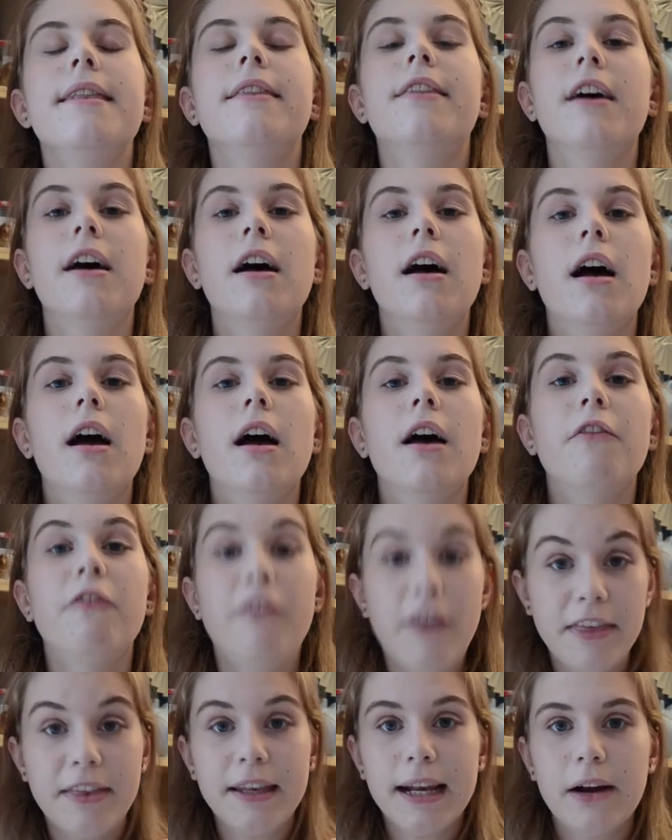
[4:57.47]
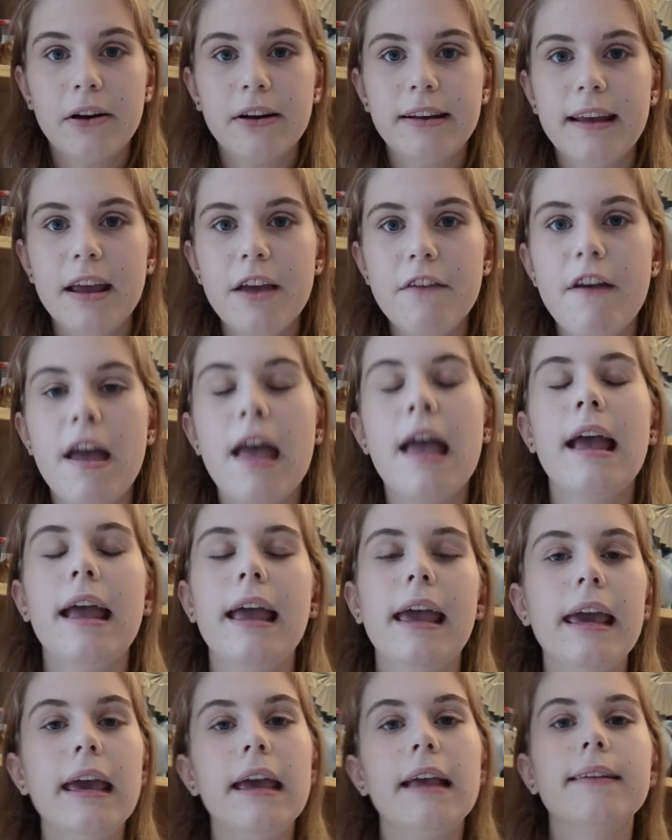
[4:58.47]
The fifth narrative
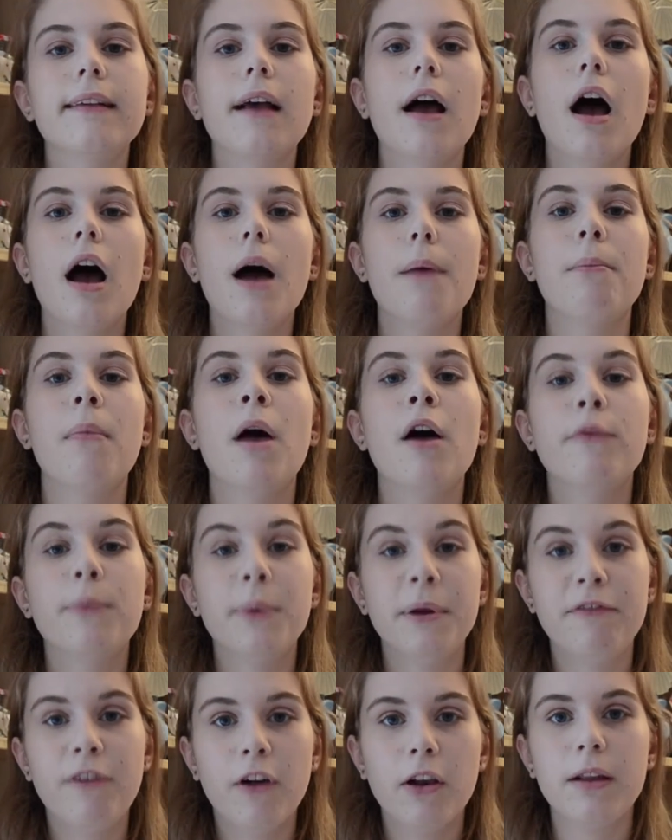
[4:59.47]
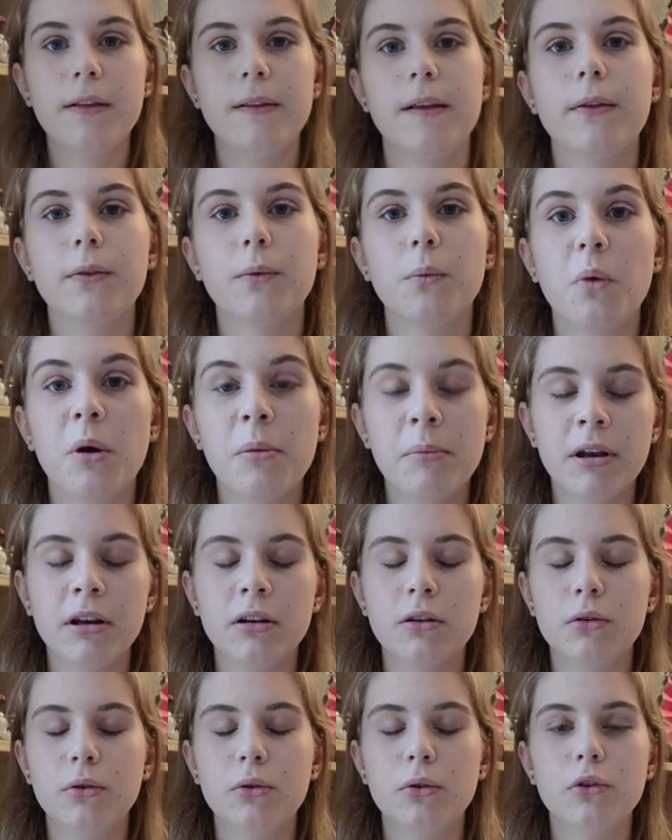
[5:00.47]
is we follow this
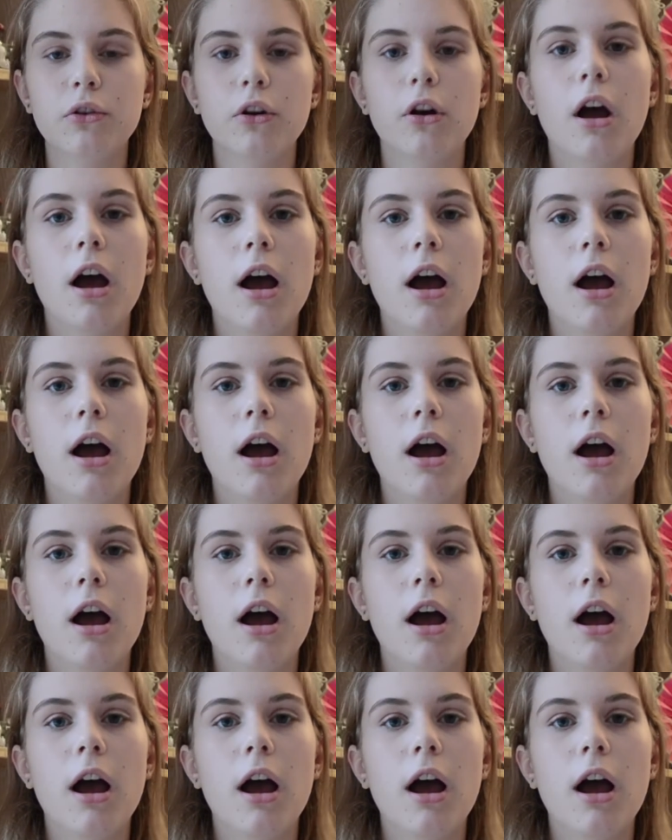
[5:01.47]
woman called